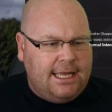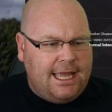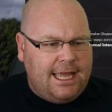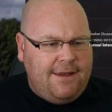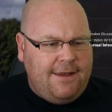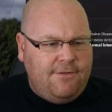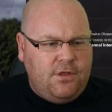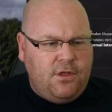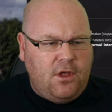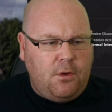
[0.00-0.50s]

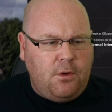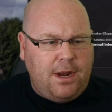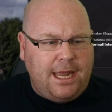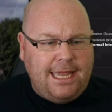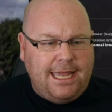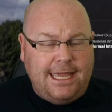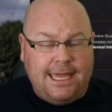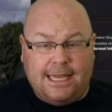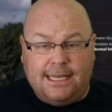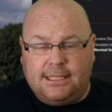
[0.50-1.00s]
even though
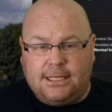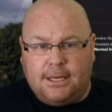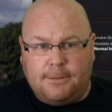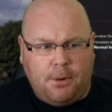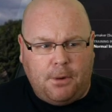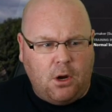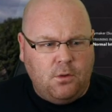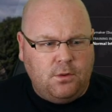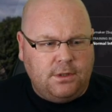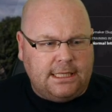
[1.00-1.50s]
he is
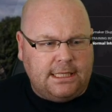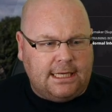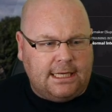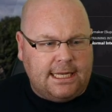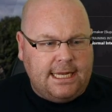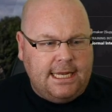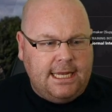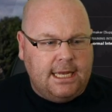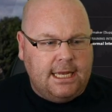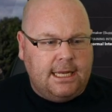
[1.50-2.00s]

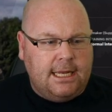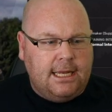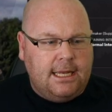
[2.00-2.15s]
supposedly